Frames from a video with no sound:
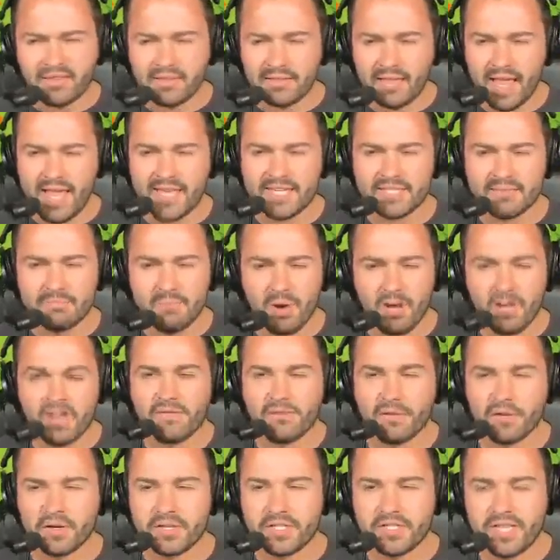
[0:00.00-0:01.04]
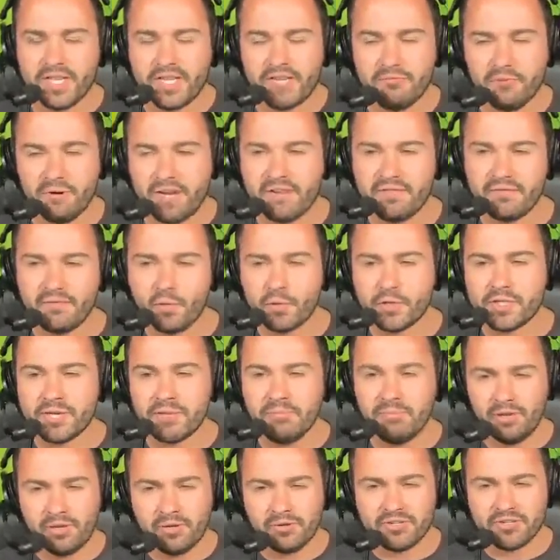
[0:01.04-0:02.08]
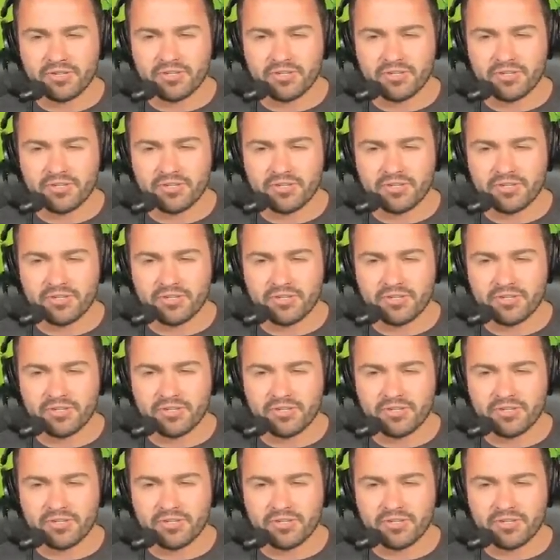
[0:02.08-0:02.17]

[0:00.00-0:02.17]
less money for de-reinforcing Bloons,